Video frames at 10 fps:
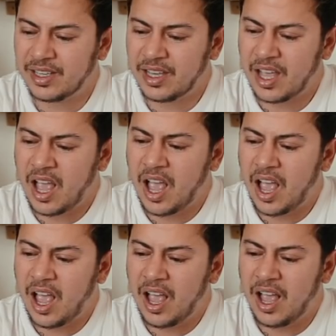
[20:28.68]

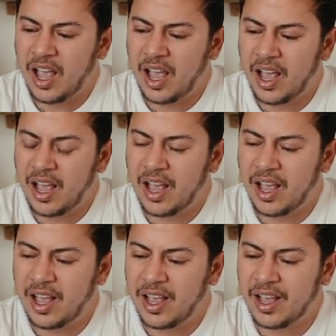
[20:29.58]

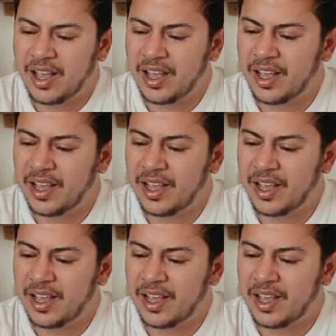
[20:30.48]
(silent)